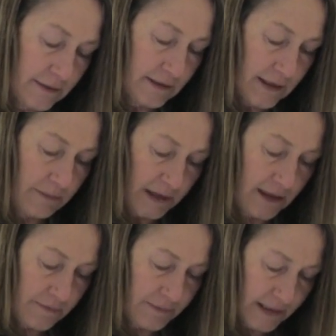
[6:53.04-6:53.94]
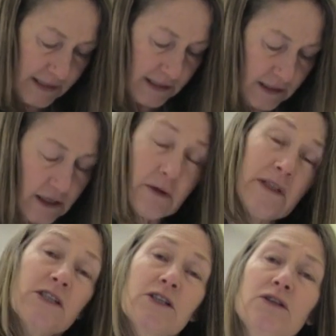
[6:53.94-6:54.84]
So there we are. That's going to go
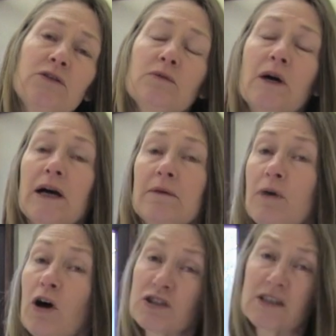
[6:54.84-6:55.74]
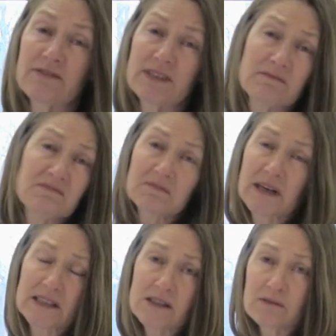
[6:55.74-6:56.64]
into hot oven,
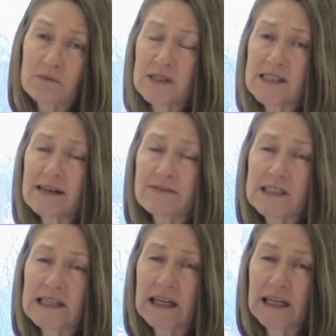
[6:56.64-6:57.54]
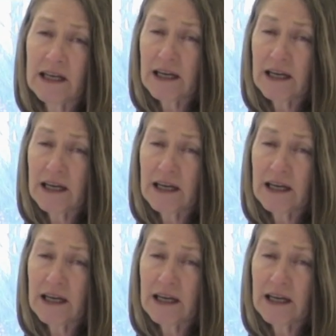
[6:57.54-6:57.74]
that's sort of 170,